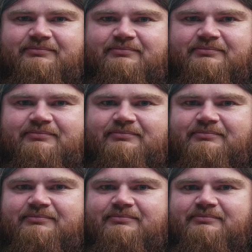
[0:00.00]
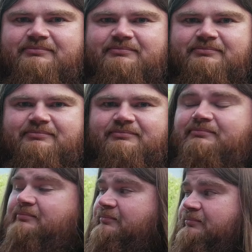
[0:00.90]

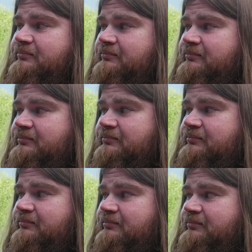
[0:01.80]
(silent)